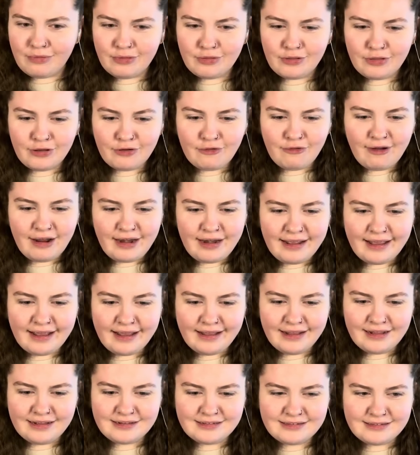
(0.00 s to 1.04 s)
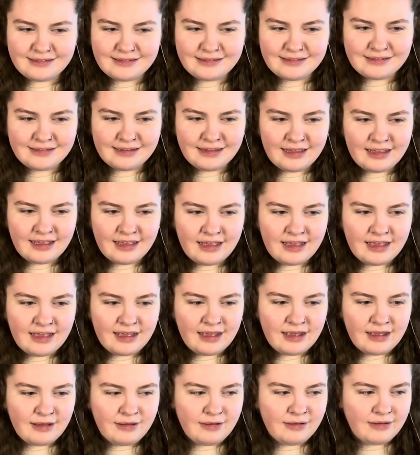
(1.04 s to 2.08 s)
the credits.
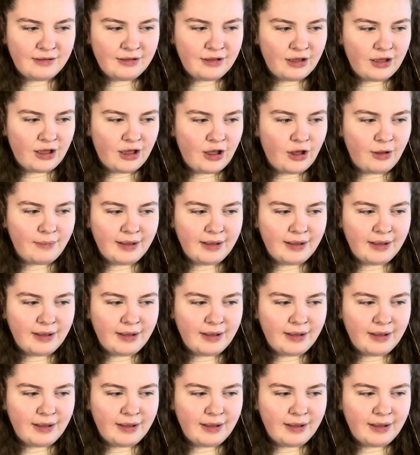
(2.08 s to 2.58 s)
Oh